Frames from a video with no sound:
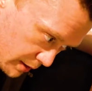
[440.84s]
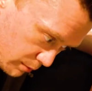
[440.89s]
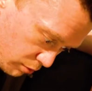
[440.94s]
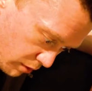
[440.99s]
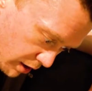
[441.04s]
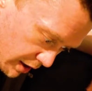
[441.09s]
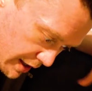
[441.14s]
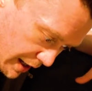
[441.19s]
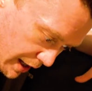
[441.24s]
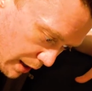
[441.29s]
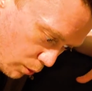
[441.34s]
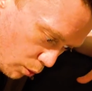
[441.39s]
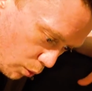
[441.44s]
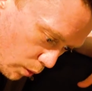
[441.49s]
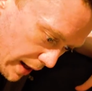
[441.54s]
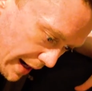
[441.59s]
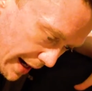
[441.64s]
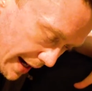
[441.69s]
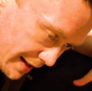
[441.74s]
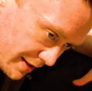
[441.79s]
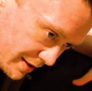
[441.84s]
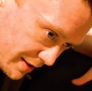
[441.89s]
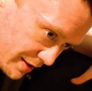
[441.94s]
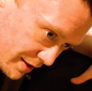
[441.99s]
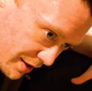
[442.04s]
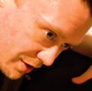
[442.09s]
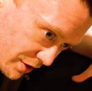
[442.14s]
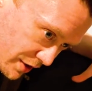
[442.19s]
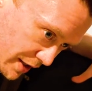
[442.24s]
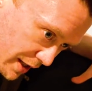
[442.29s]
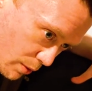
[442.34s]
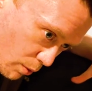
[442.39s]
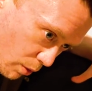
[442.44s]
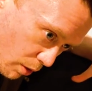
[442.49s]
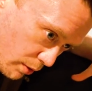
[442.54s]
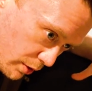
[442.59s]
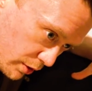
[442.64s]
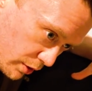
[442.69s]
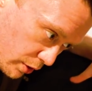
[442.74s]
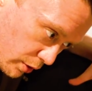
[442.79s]
But I can't wait to see
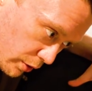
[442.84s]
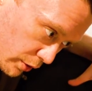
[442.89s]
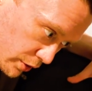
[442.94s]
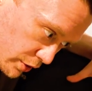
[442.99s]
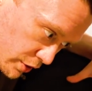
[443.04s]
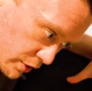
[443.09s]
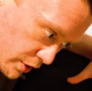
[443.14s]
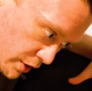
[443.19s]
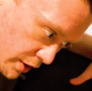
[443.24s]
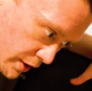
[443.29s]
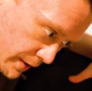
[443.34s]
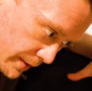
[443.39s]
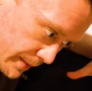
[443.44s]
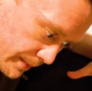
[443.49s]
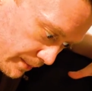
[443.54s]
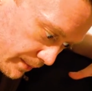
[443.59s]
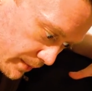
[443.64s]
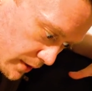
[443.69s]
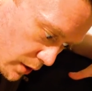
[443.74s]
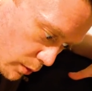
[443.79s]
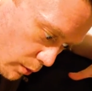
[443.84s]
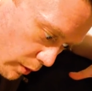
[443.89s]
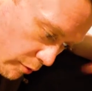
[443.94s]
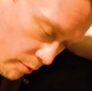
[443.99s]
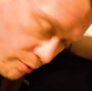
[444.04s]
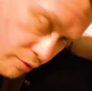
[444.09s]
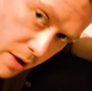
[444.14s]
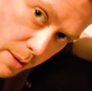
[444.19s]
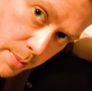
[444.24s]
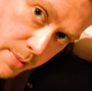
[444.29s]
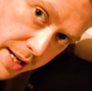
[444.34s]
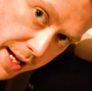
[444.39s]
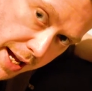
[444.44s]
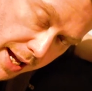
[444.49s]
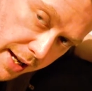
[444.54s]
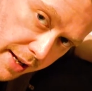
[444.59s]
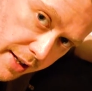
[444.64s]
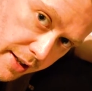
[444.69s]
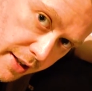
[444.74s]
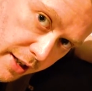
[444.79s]
what it does with
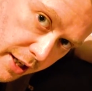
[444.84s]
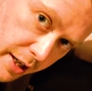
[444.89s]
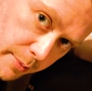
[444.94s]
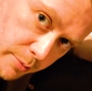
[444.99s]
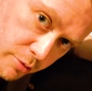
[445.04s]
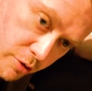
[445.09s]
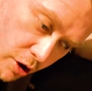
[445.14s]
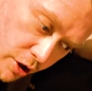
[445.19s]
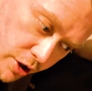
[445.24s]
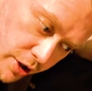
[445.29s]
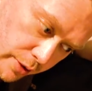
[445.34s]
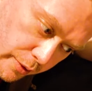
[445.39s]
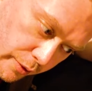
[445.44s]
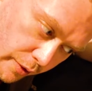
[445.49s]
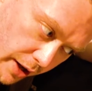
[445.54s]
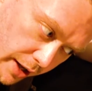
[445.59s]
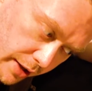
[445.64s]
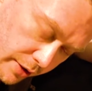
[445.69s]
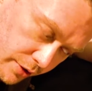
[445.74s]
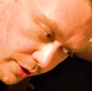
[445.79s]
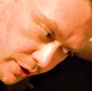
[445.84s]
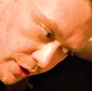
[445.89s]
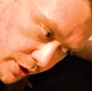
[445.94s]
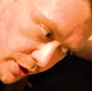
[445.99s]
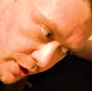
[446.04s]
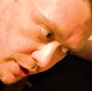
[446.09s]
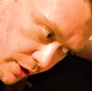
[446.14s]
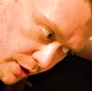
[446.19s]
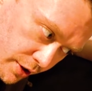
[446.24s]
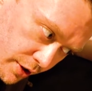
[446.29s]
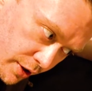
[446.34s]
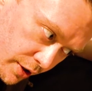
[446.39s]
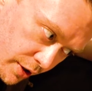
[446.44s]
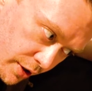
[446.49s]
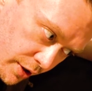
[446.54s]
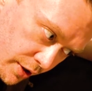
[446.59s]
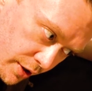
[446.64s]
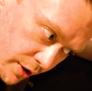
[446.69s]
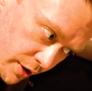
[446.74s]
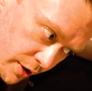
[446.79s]
Premiere and proxy files
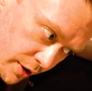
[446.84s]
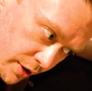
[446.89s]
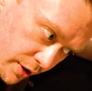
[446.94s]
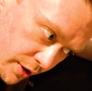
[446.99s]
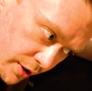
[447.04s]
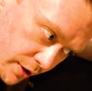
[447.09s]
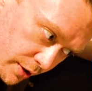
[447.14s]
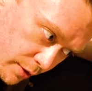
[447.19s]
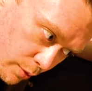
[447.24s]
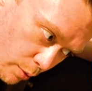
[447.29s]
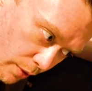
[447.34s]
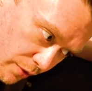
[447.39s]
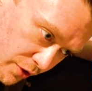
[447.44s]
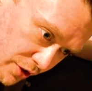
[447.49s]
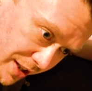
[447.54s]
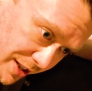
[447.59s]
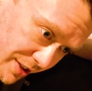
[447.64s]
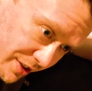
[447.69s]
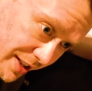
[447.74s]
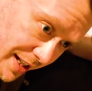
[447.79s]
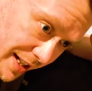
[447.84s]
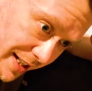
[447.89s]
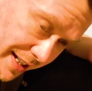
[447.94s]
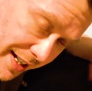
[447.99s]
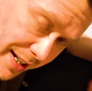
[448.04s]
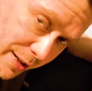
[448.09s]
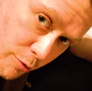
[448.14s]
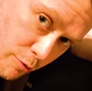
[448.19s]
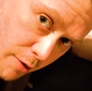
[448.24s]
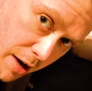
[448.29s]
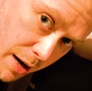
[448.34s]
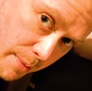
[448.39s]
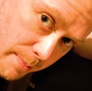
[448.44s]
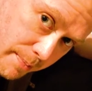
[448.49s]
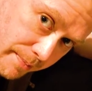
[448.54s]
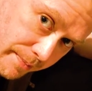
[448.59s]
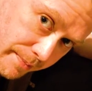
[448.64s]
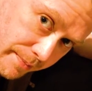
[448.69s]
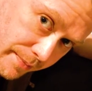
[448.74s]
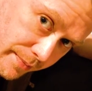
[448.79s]
with 16 gig of RAM.